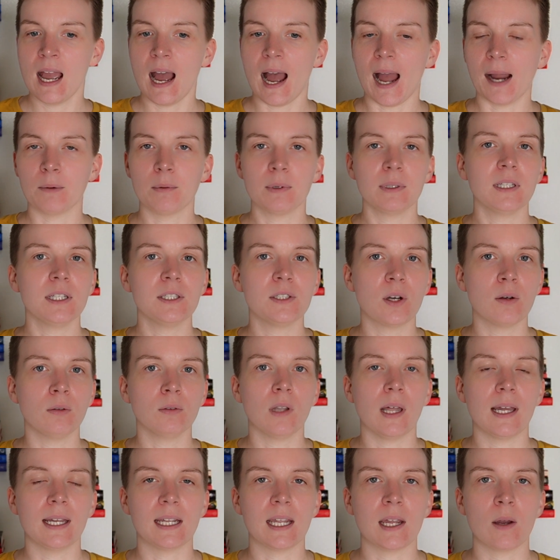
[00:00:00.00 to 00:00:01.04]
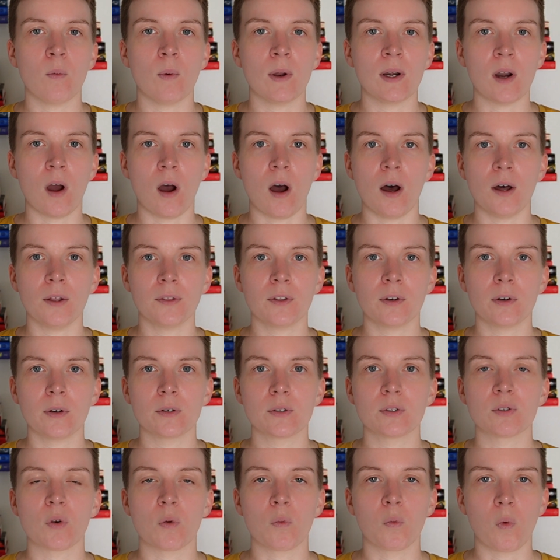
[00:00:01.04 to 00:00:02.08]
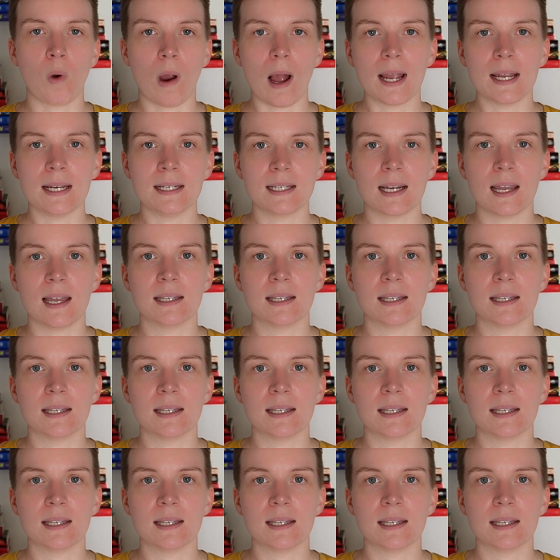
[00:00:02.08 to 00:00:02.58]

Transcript: I really don't like it when authors write